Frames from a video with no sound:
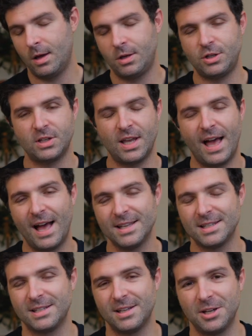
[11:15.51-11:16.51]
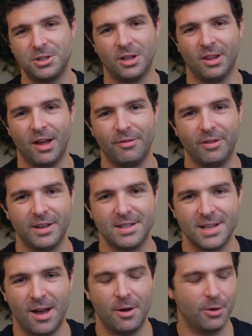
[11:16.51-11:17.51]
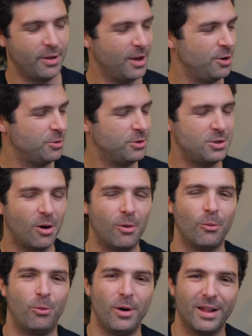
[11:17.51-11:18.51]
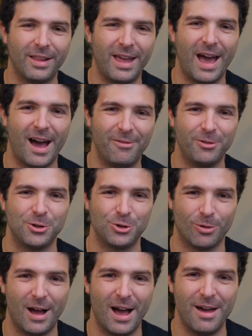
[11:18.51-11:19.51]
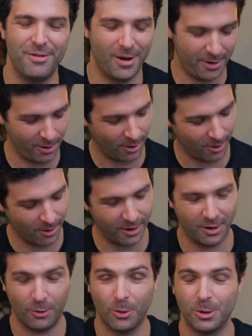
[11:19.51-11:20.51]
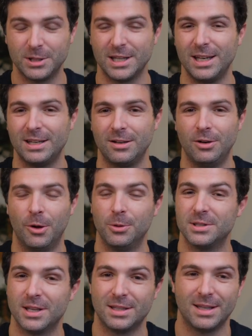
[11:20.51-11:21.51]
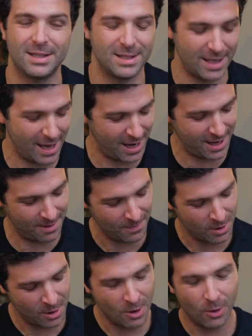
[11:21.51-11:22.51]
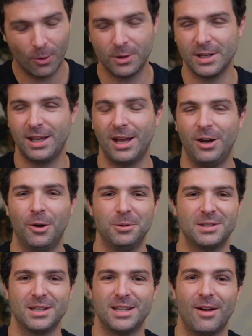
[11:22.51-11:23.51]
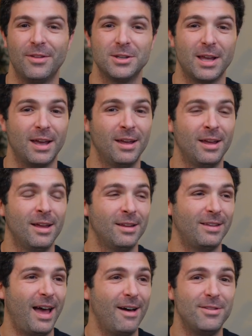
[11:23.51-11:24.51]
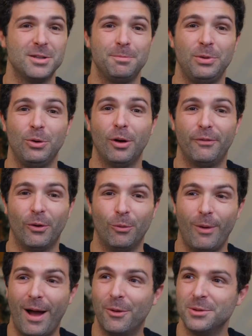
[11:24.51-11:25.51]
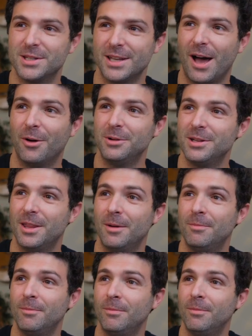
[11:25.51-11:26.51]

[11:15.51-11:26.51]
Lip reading: It just has such a lovely sound that you don't really have to try very hard in order to get notes to sustain or to get notes to sound this, to have this beautiful round sound to them.